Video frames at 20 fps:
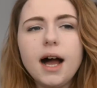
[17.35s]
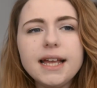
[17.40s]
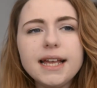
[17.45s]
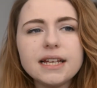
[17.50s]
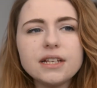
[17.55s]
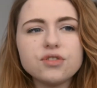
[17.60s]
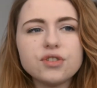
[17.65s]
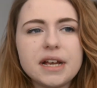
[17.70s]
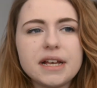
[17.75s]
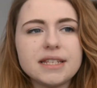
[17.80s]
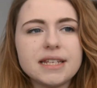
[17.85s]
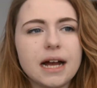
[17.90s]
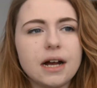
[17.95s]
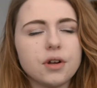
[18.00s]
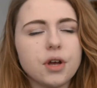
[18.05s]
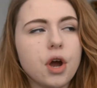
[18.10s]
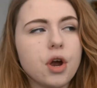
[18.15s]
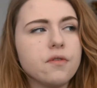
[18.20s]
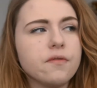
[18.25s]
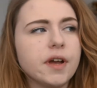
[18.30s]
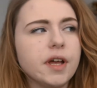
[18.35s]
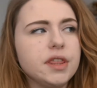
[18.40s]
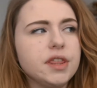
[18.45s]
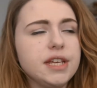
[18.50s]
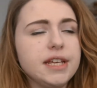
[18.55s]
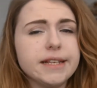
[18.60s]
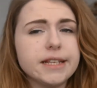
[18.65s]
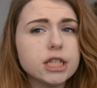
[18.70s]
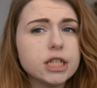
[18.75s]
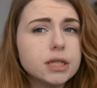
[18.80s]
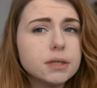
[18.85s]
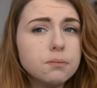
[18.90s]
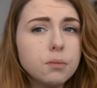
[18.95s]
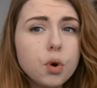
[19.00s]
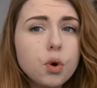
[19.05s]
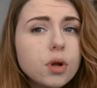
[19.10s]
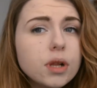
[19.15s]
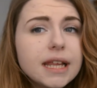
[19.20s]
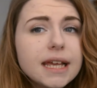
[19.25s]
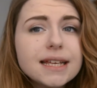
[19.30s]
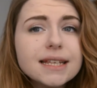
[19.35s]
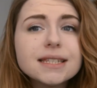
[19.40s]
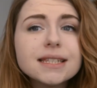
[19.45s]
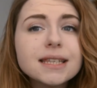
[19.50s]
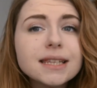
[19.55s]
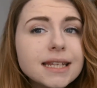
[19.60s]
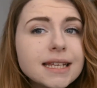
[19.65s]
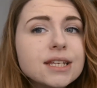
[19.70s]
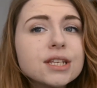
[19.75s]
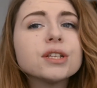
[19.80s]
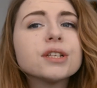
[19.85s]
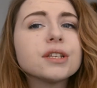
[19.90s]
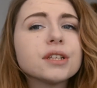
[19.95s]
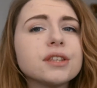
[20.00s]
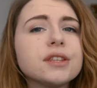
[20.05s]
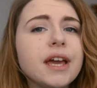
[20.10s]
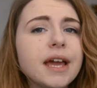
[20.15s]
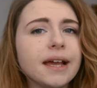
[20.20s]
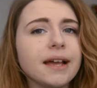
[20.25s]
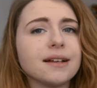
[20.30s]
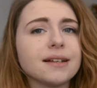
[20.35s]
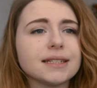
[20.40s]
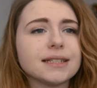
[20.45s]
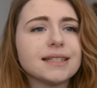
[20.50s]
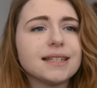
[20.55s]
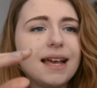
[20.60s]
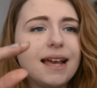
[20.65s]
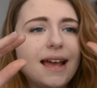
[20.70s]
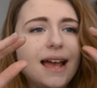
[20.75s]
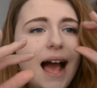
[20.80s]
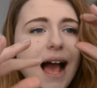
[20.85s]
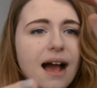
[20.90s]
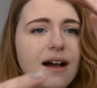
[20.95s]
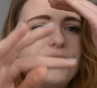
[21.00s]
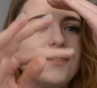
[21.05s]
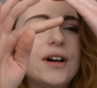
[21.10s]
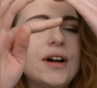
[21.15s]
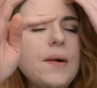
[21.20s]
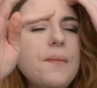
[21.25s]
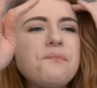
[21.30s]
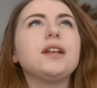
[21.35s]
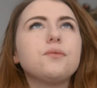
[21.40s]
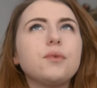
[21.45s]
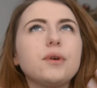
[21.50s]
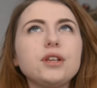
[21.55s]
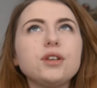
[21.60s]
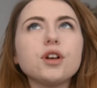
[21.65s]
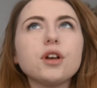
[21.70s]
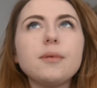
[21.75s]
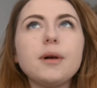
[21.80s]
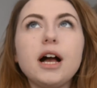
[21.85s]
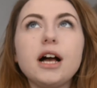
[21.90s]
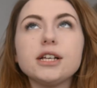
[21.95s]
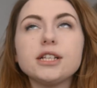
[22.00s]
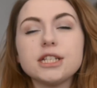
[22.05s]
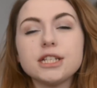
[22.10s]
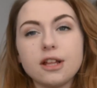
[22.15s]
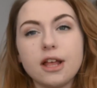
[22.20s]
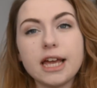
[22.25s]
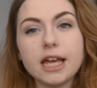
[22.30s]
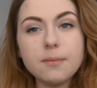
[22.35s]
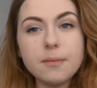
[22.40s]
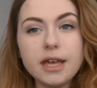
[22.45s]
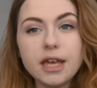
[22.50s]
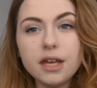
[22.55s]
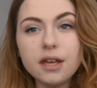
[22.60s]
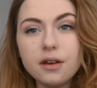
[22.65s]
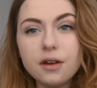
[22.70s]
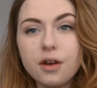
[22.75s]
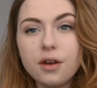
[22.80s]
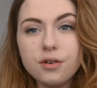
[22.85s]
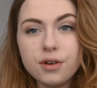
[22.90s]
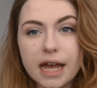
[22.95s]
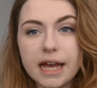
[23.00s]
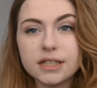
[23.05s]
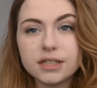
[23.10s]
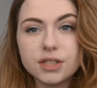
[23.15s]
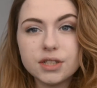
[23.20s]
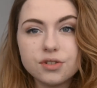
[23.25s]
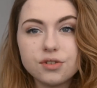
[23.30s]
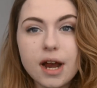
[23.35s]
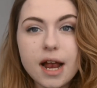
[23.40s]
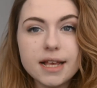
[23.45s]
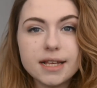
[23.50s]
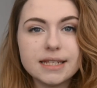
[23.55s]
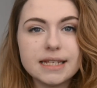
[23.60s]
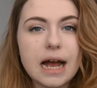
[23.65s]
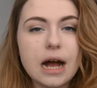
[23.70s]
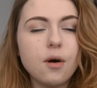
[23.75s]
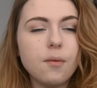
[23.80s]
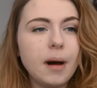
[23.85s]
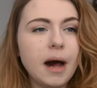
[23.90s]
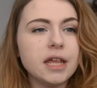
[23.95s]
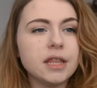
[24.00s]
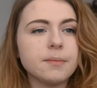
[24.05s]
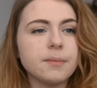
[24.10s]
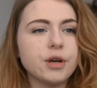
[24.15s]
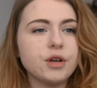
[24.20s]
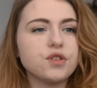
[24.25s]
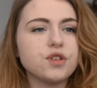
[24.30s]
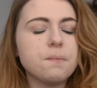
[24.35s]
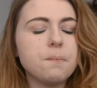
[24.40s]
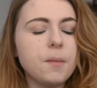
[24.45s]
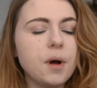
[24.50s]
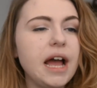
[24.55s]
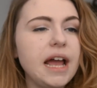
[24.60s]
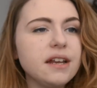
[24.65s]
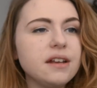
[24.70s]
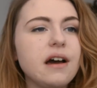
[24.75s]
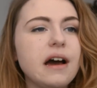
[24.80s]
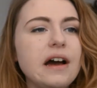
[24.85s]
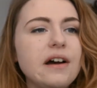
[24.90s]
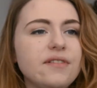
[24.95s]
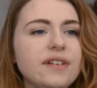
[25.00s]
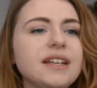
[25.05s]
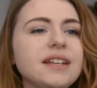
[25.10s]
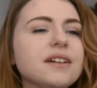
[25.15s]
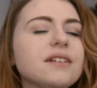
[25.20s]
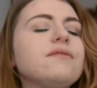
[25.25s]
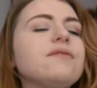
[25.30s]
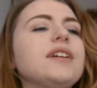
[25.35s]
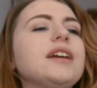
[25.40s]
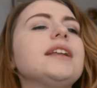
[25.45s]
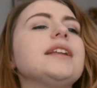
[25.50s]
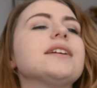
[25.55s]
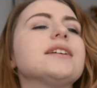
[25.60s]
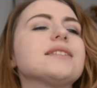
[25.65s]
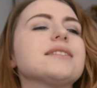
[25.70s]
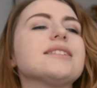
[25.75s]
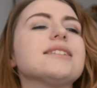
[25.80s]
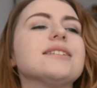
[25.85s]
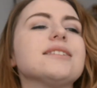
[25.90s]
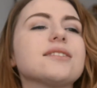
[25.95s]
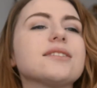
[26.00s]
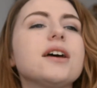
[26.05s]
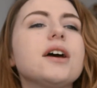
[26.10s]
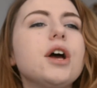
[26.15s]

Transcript: get stressed out over the smallest little things ever. When you're a person like me who gets stressed out by the most minor of inconveniences,